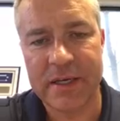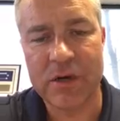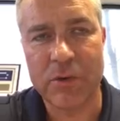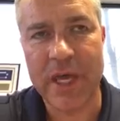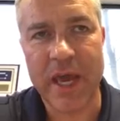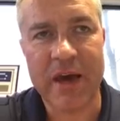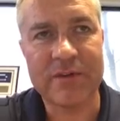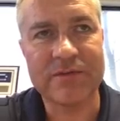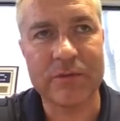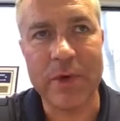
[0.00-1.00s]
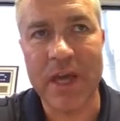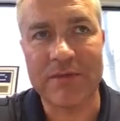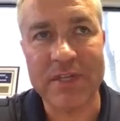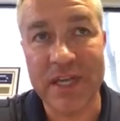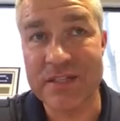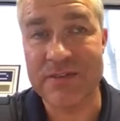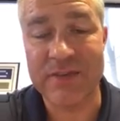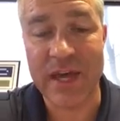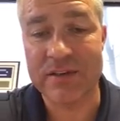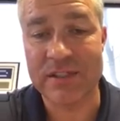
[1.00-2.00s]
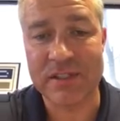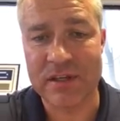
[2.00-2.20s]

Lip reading: you know, we have tens of thousands